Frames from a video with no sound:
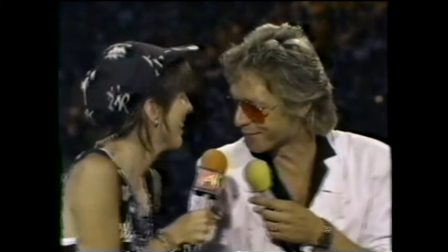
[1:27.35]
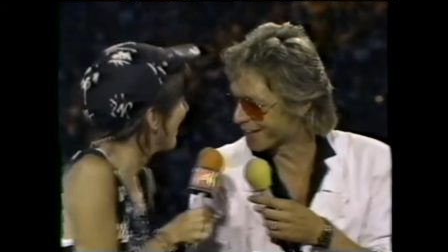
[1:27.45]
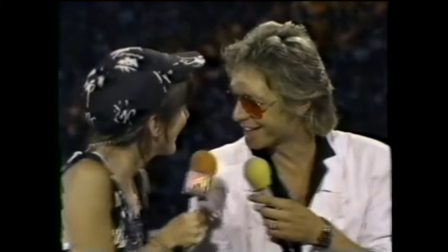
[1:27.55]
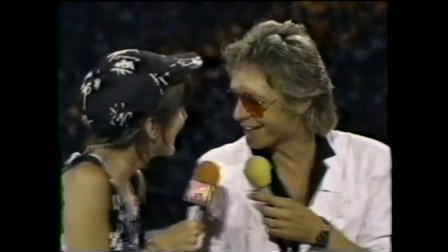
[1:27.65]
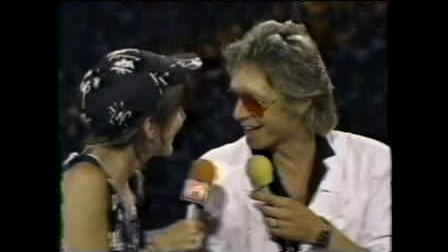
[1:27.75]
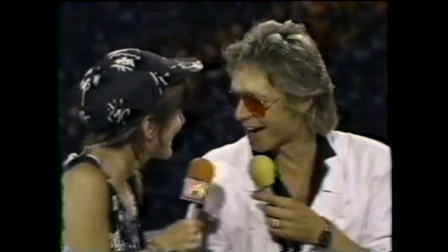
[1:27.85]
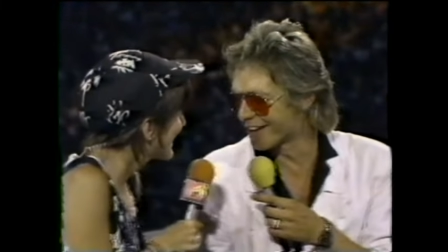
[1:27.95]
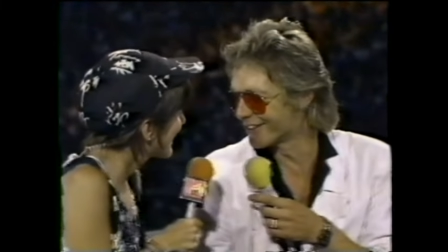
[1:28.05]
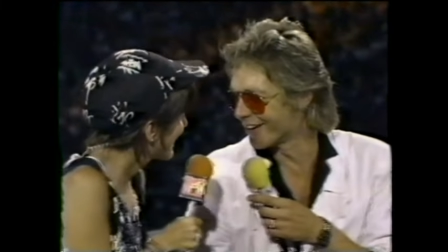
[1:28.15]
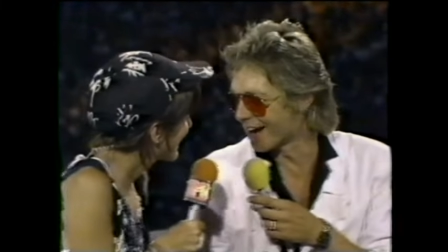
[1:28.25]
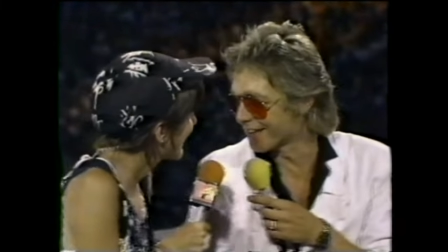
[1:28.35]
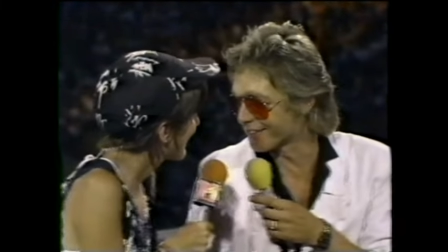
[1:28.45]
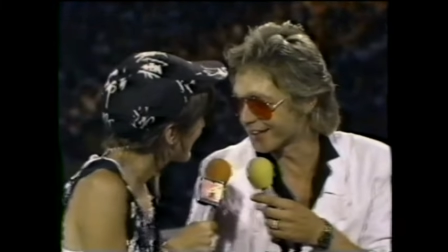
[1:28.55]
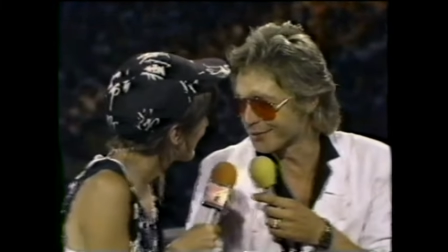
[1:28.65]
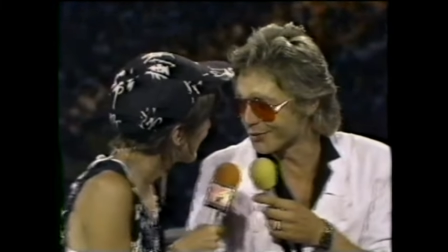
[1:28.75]
but I don't know. I
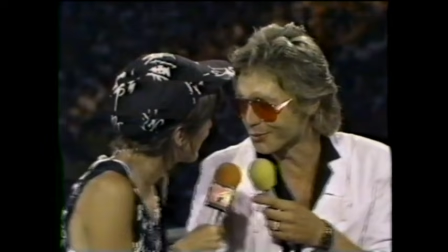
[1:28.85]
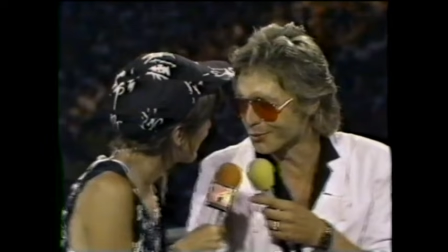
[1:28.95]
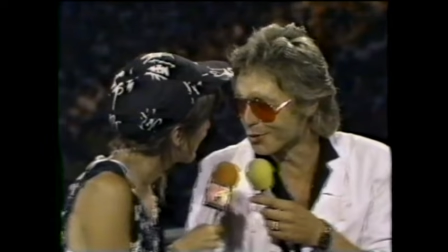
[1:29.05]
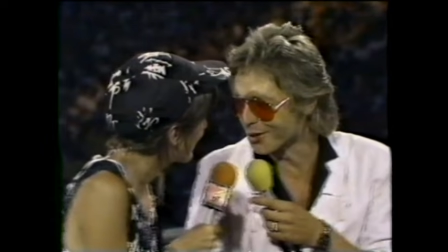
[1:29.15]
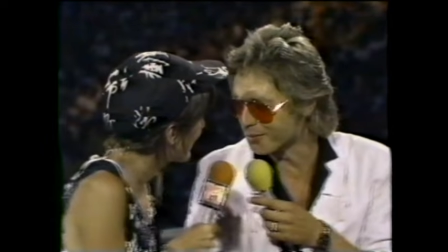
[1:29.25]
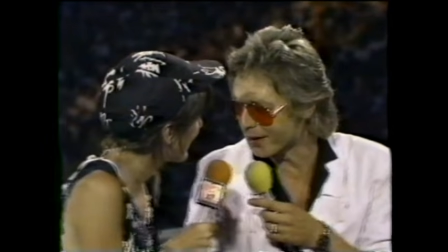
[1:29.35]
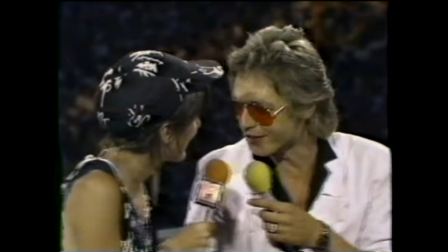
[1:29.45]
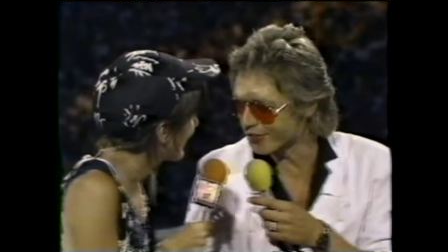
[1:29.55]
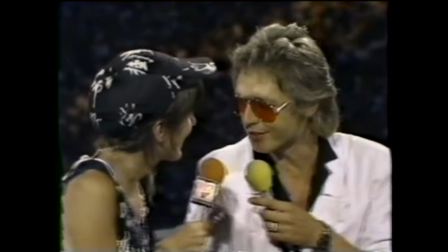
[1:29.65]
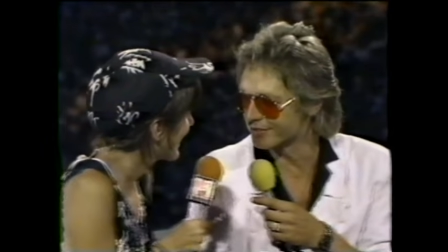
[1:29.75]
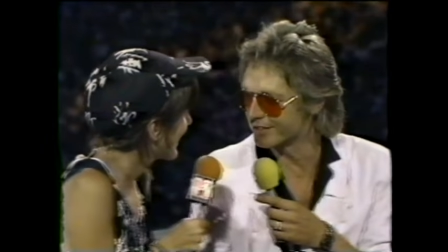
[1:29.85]
think it was a rumor myself.